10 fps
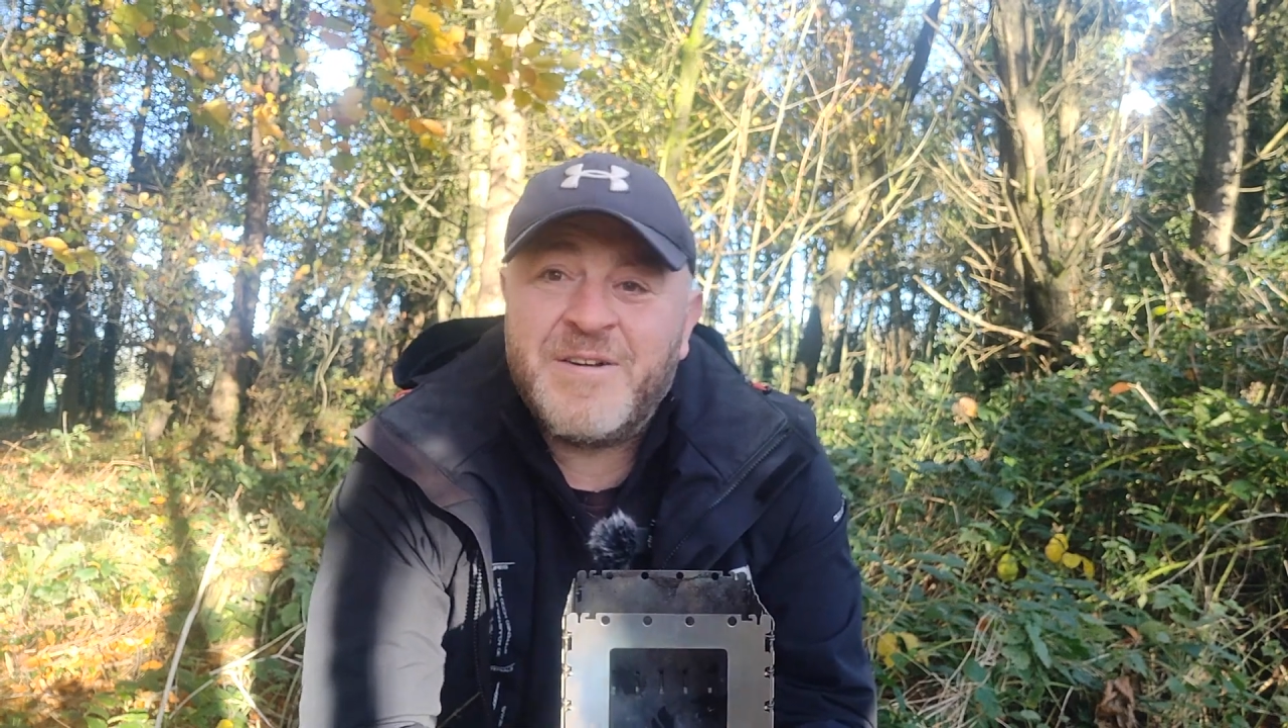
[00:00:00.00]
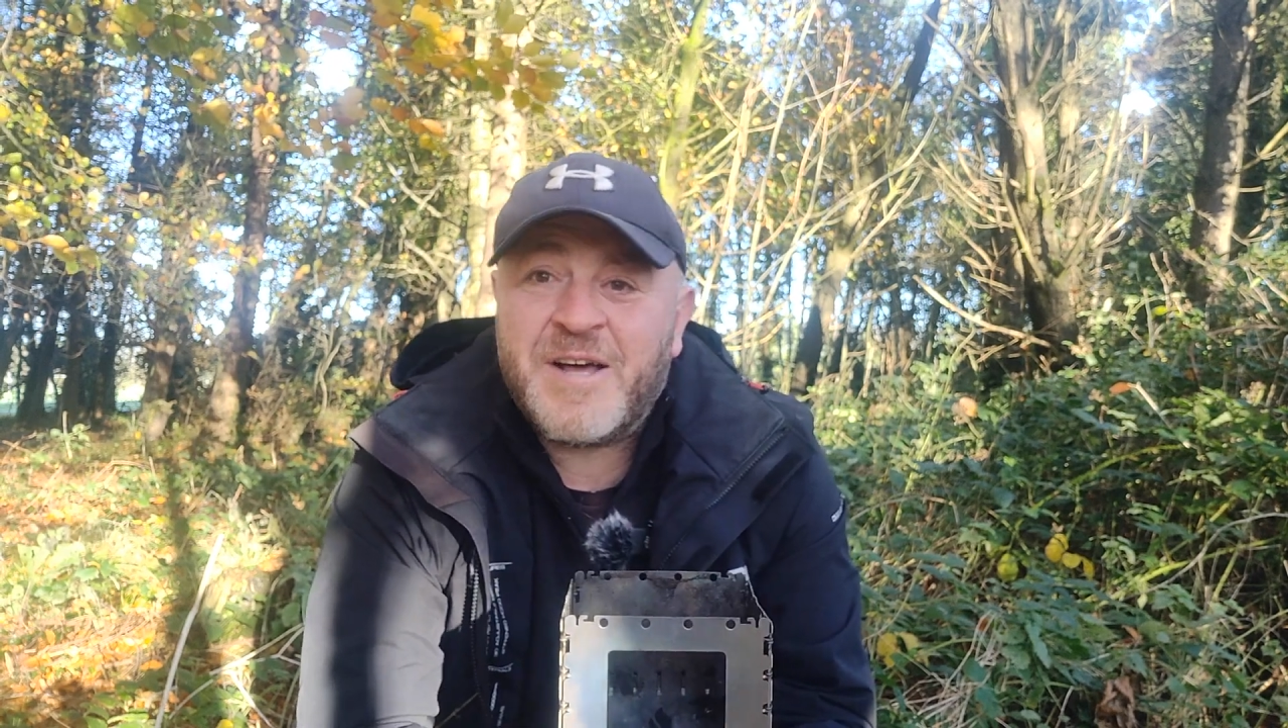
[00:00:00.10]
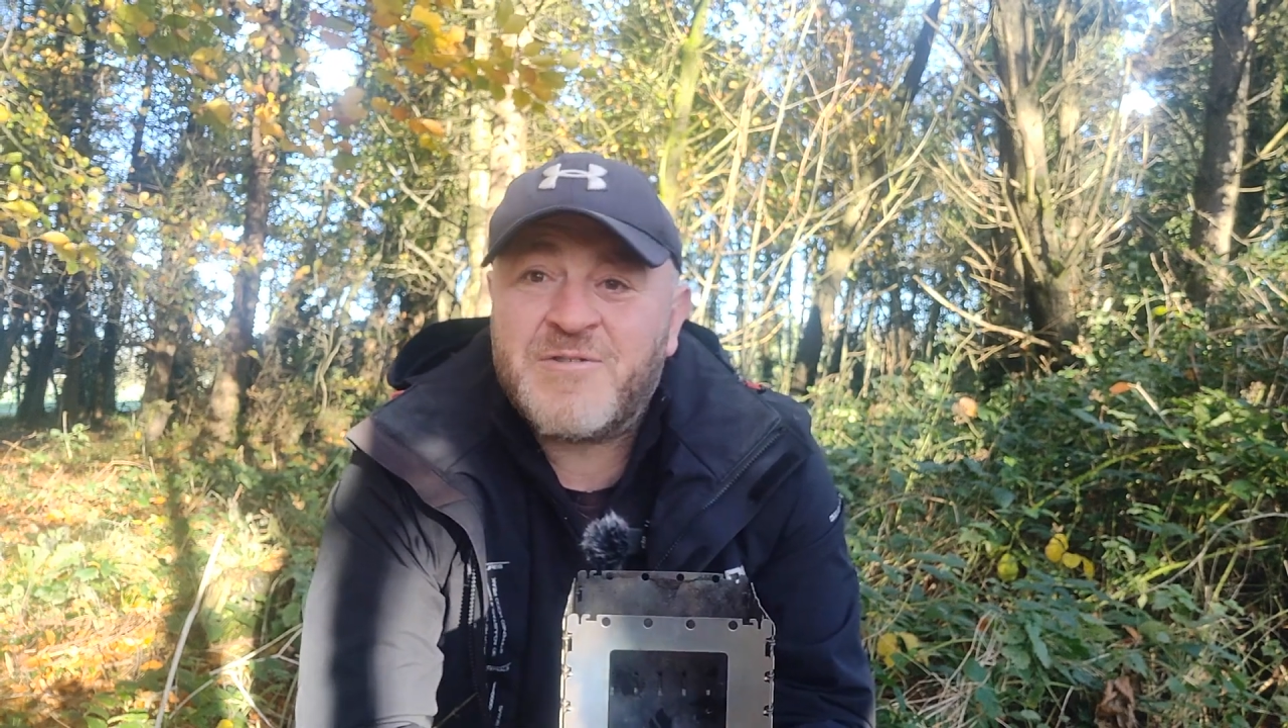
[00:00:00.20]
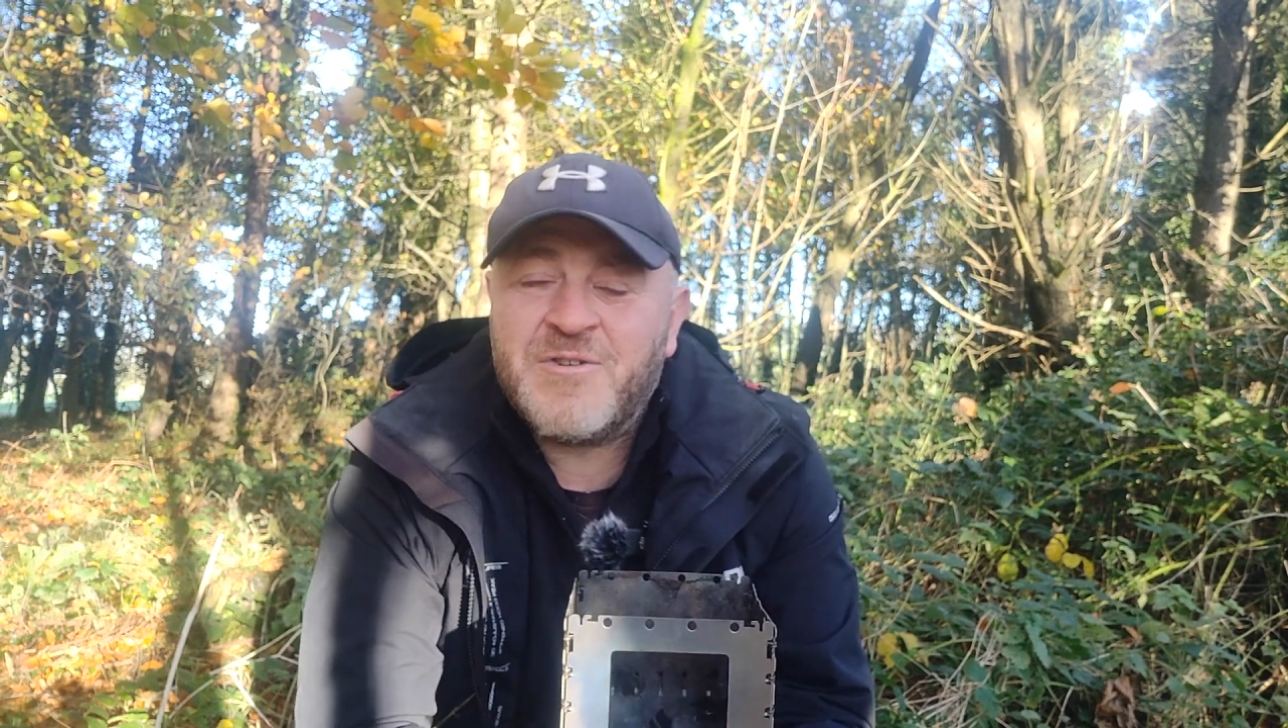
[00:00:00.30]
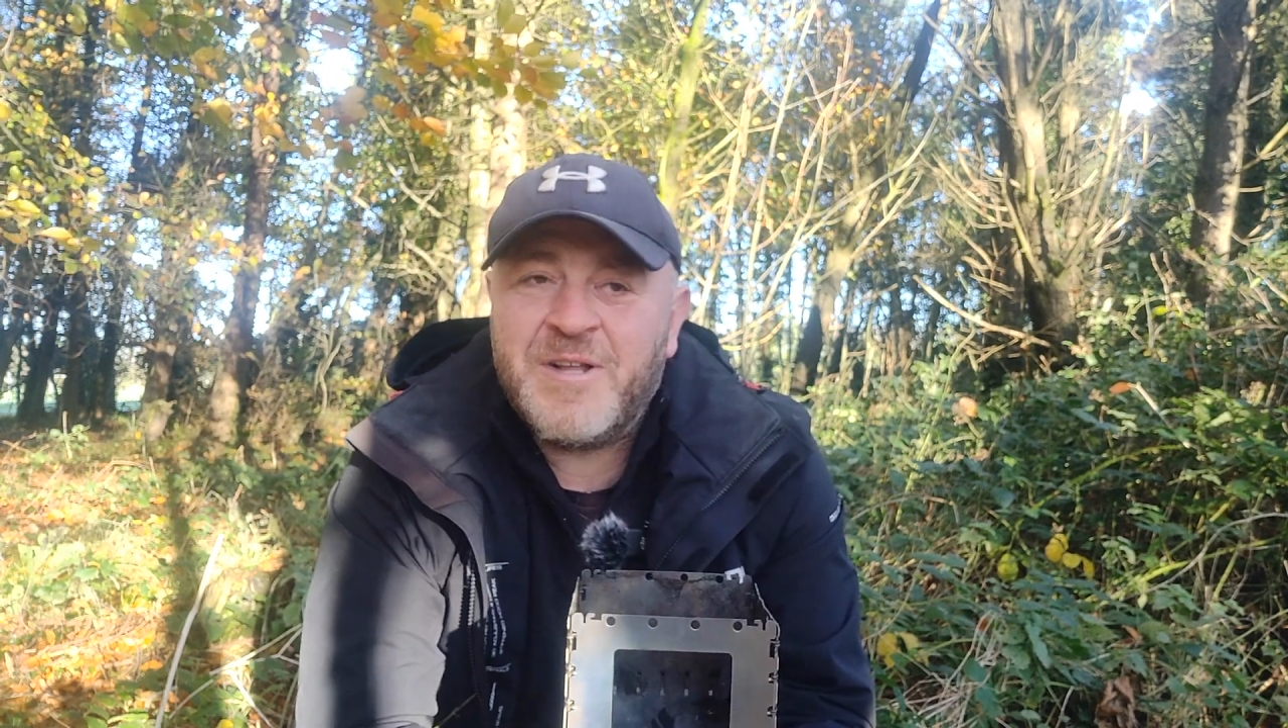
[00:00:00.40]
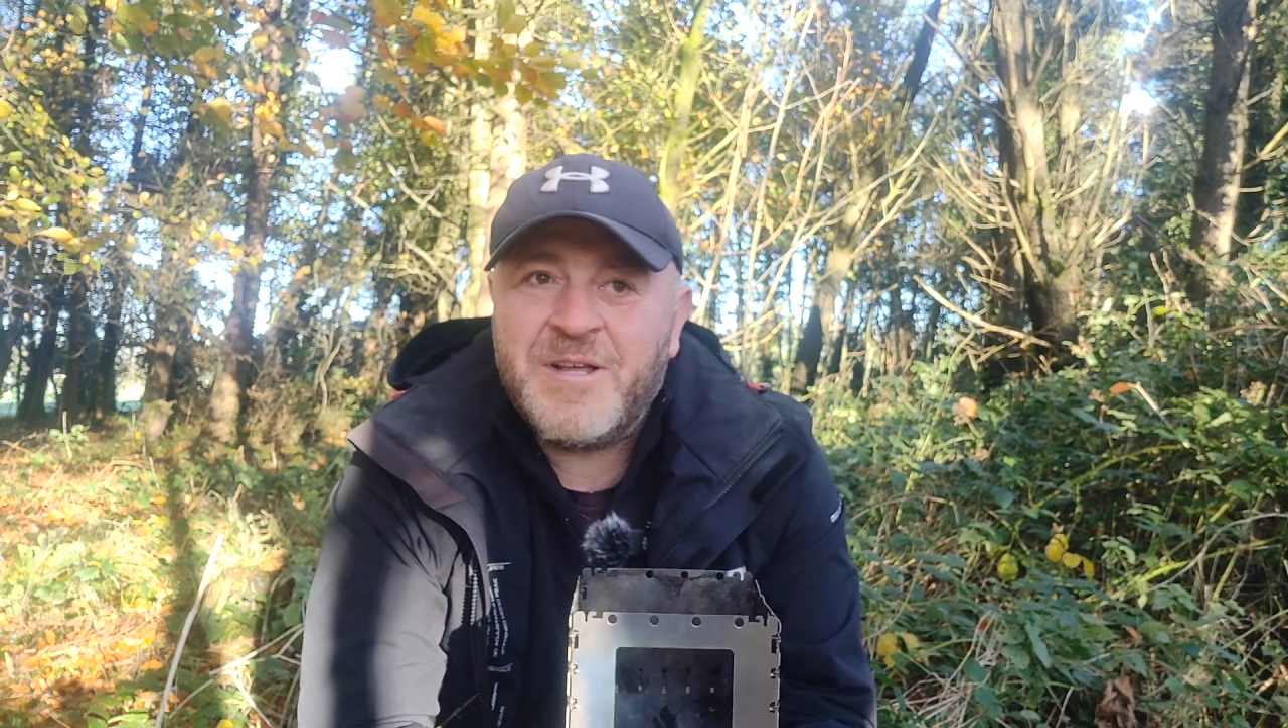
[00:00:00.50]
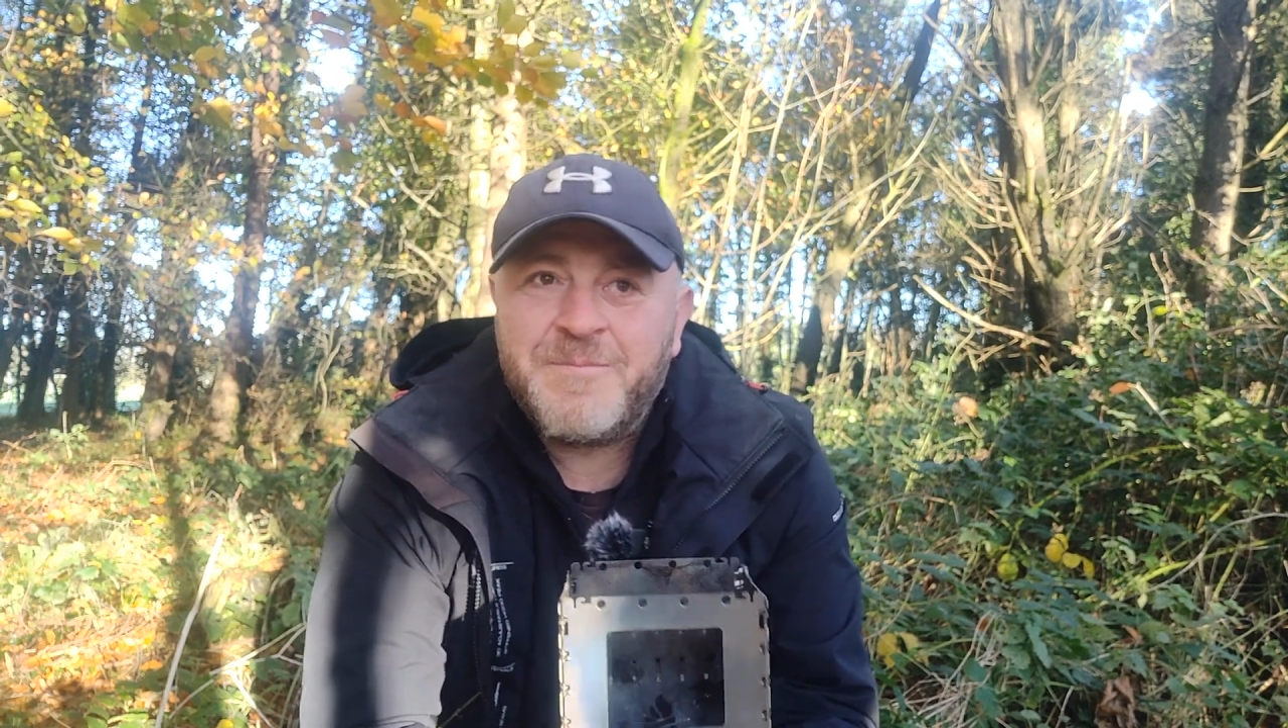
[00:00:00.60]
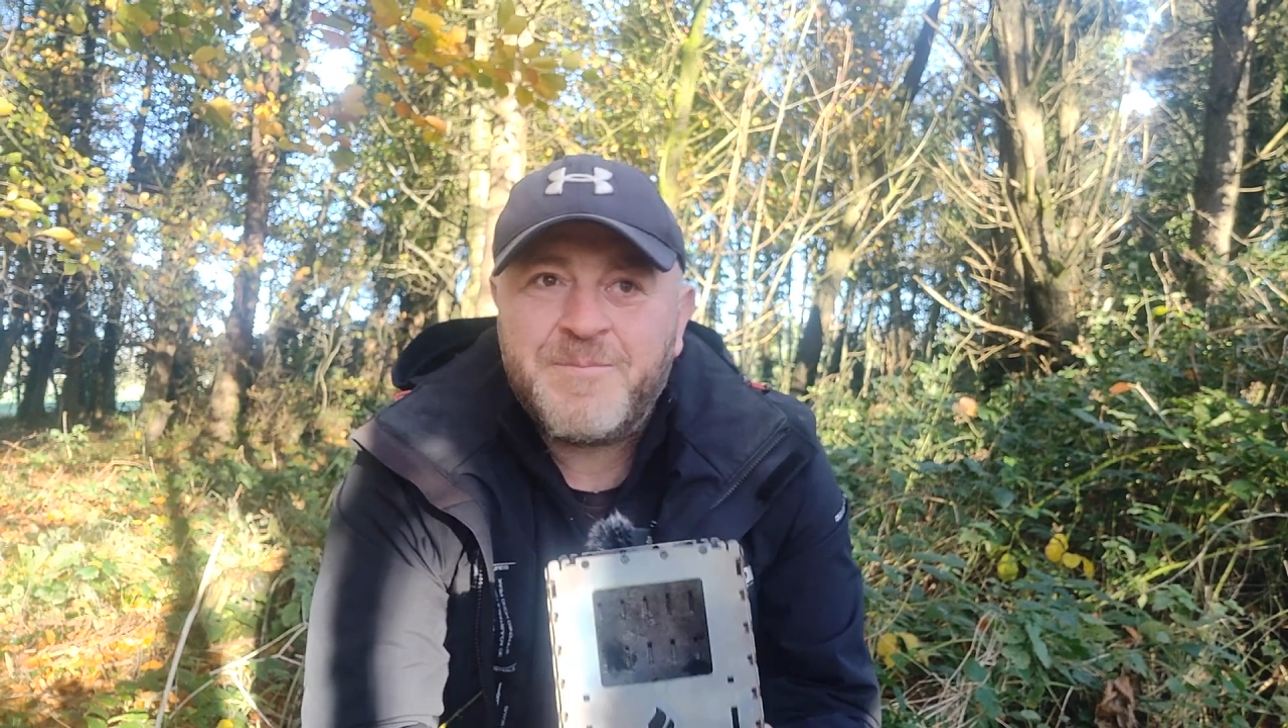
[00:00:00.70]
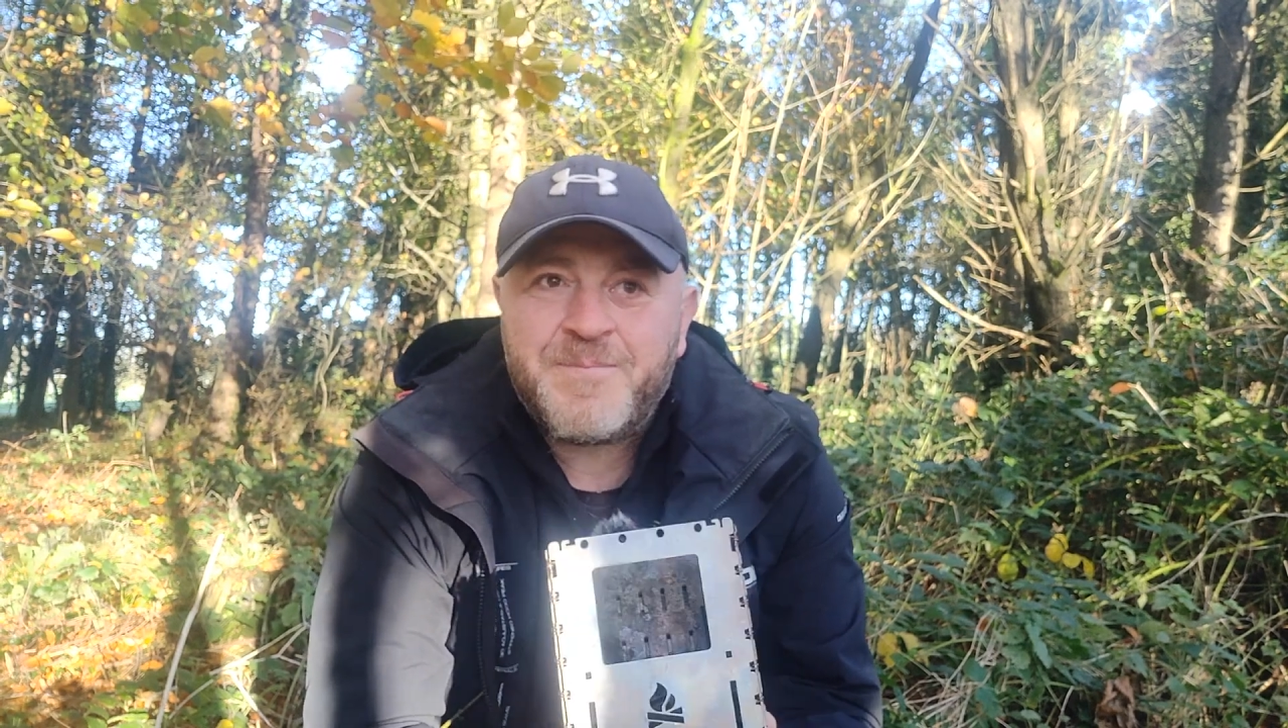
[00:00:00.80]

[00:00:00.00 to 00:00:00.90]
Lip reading: naturally,